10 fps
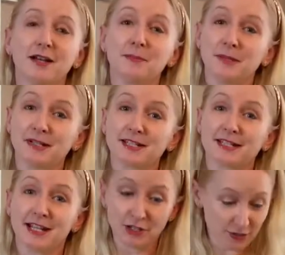But
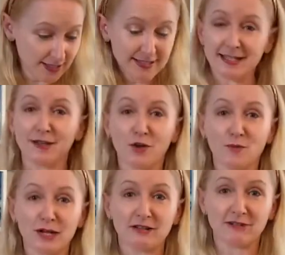as you can see, I'm
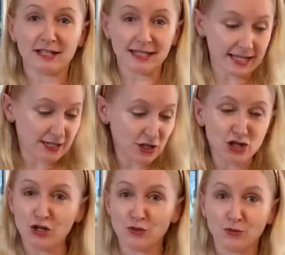wearing the
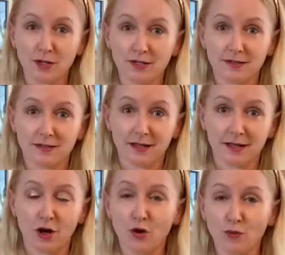new
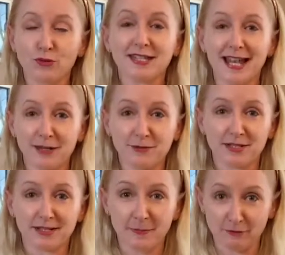Hogwarts House
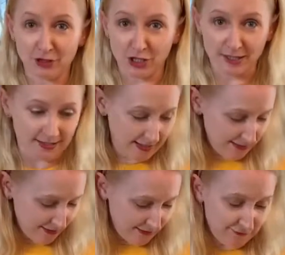Spirit jersey
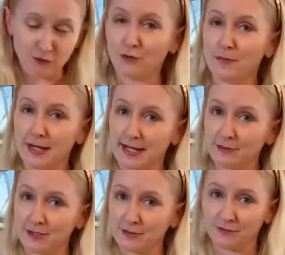for my
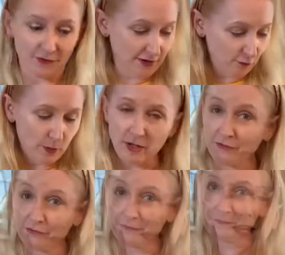house of Hufflepuff,
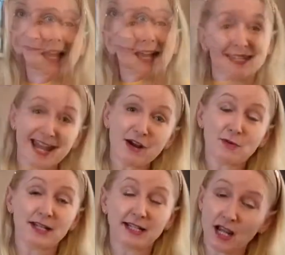and now we're
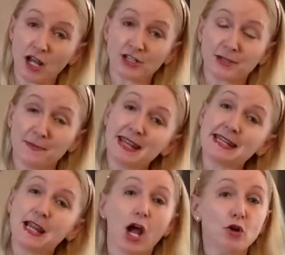going to cut to
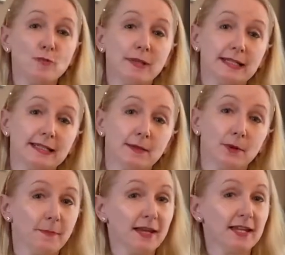me opening my
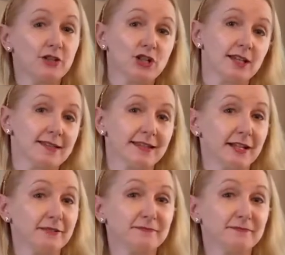package yesterday.